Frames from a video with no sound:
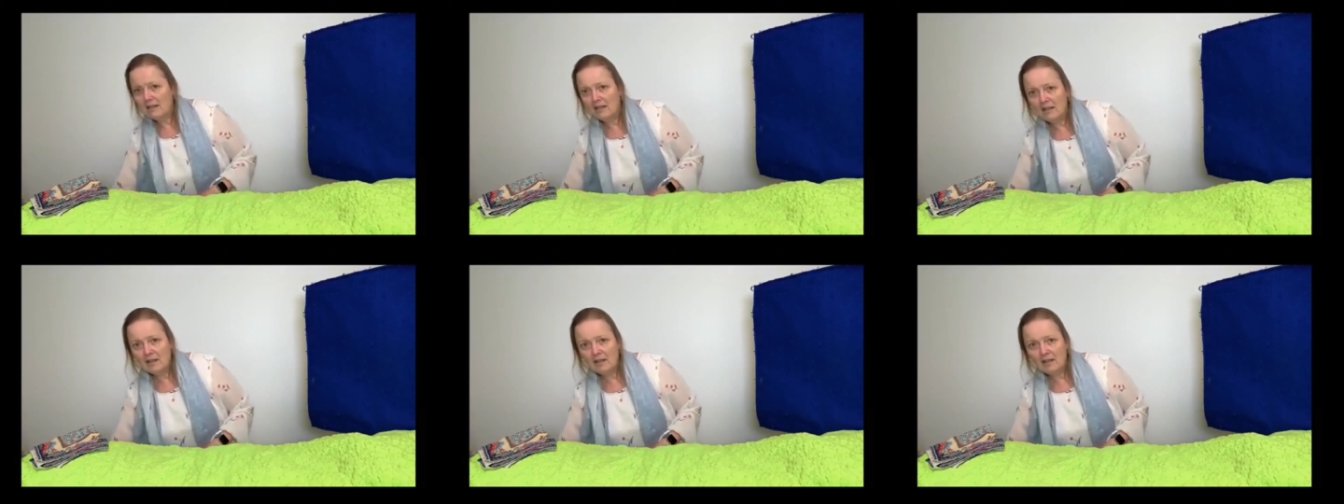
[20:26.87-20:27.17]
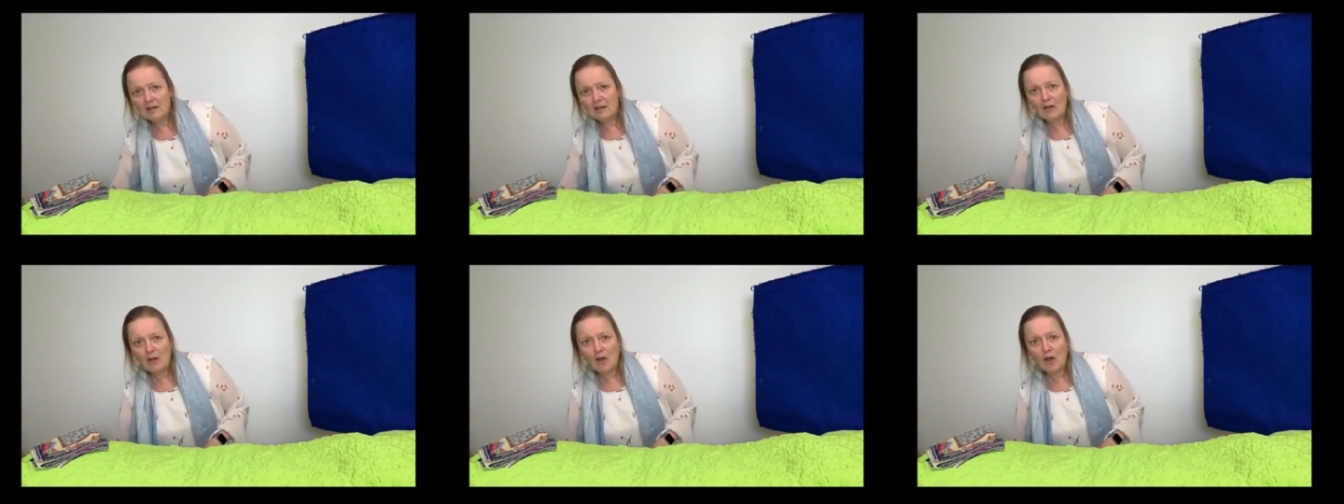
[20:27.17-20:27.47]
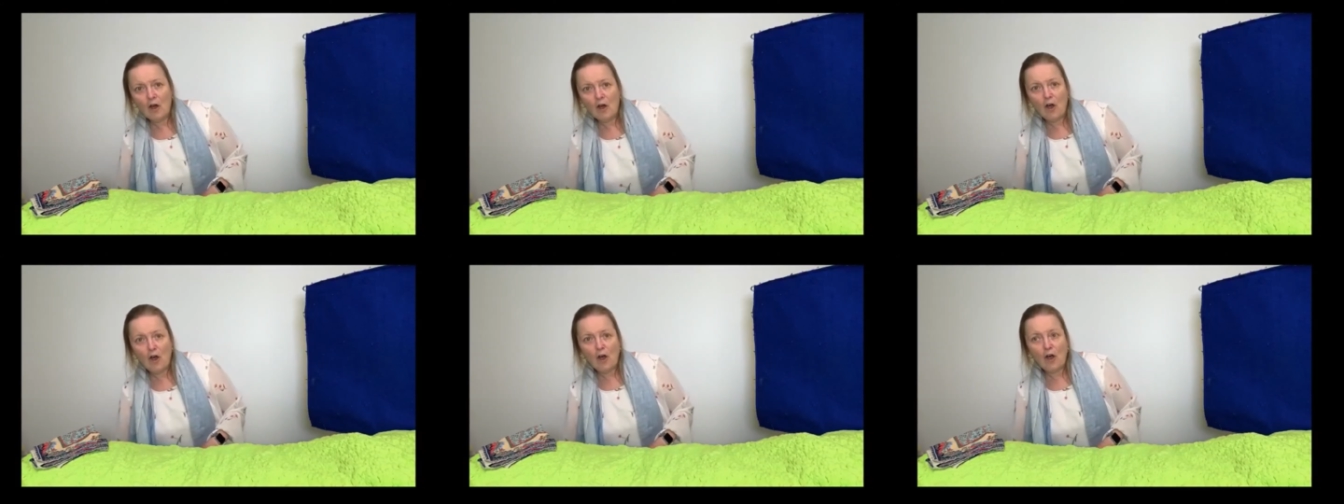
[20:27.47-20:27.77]

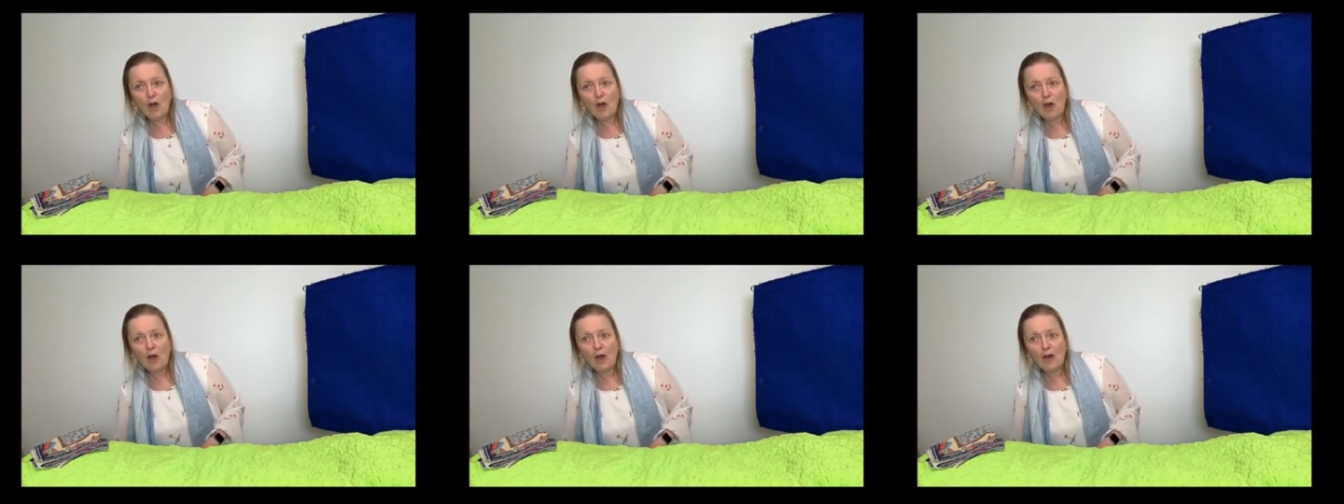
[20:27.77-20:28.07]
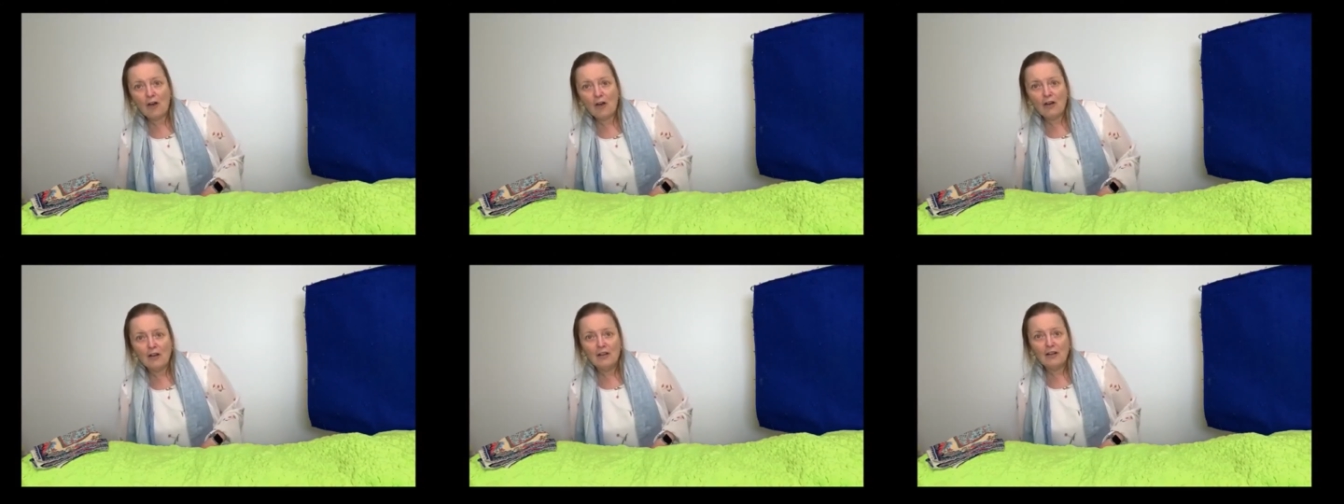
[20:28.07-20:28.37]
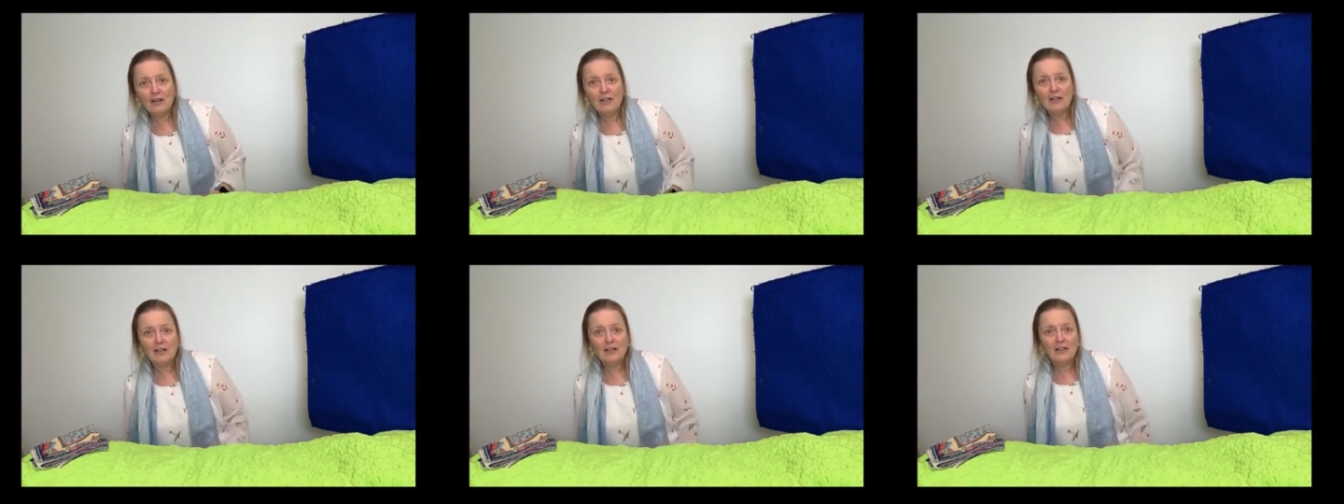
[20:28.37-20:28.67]
Oh,
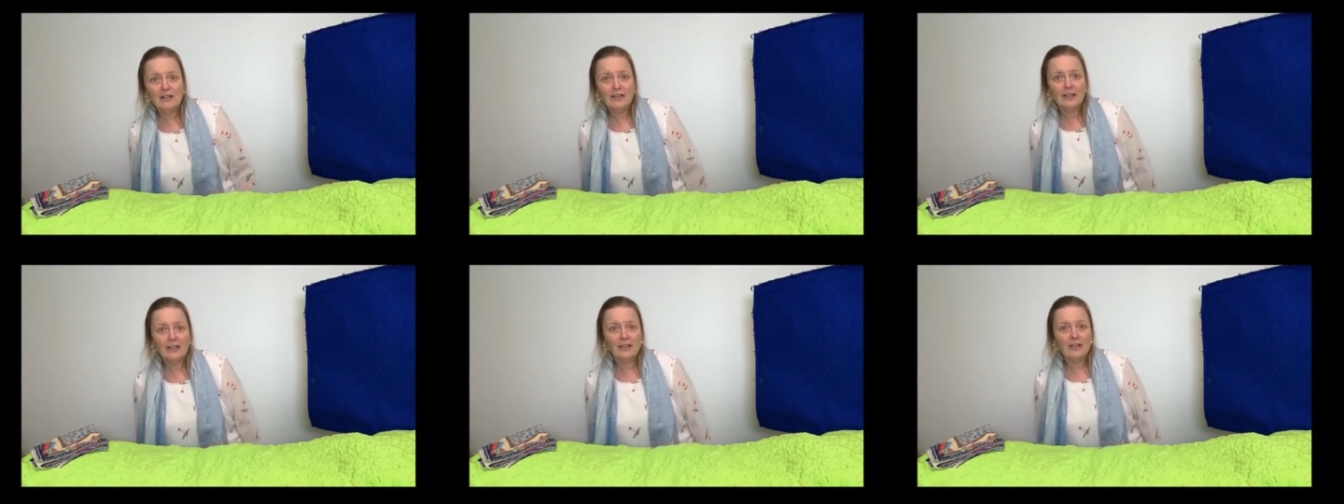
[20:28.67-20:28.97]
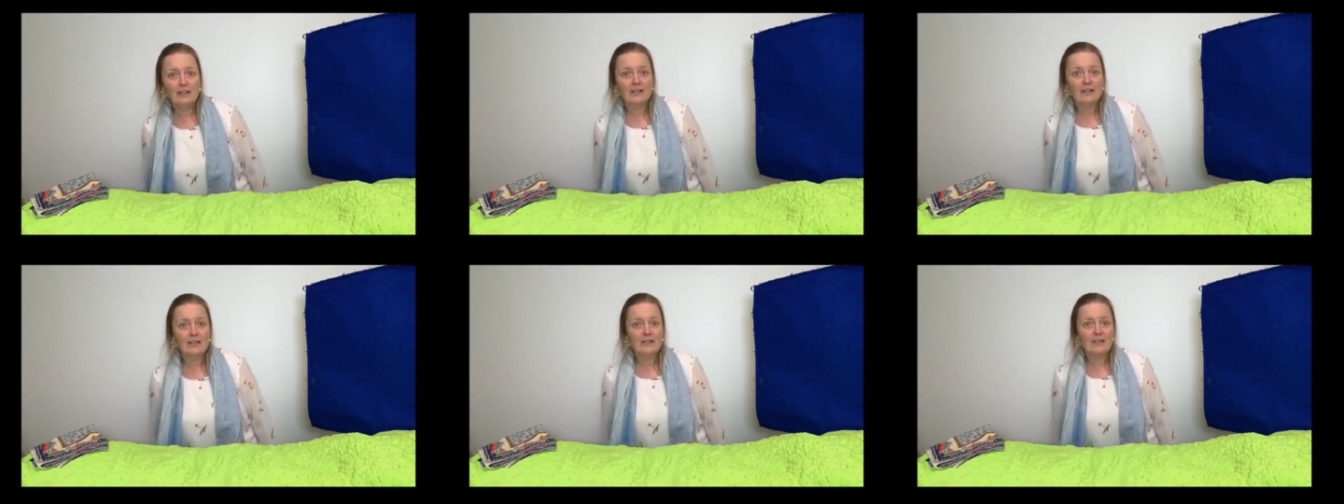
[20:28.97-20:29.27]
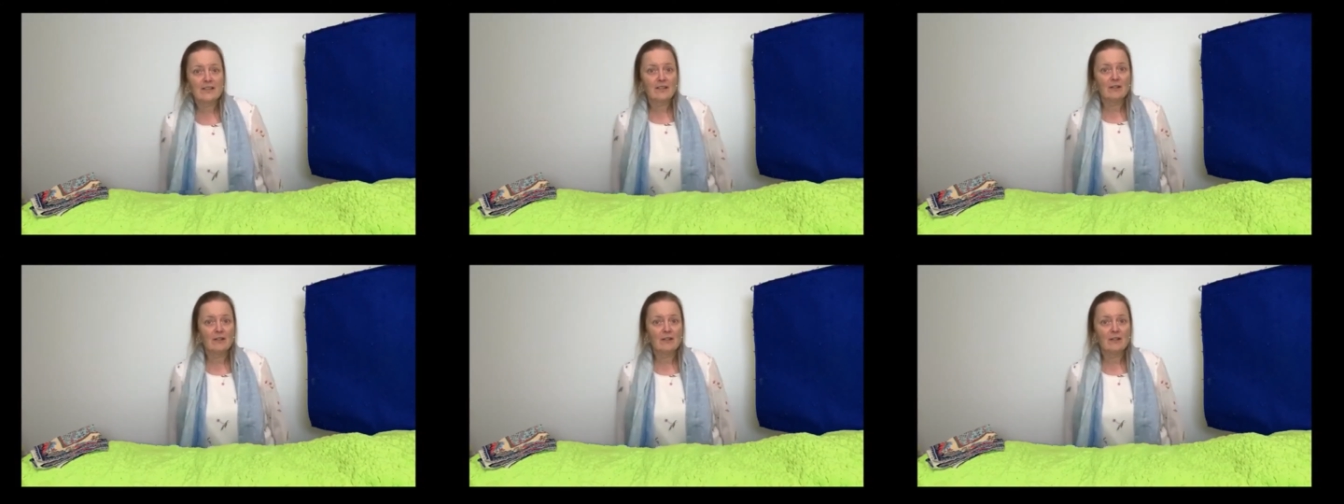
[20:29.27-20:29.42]
you look so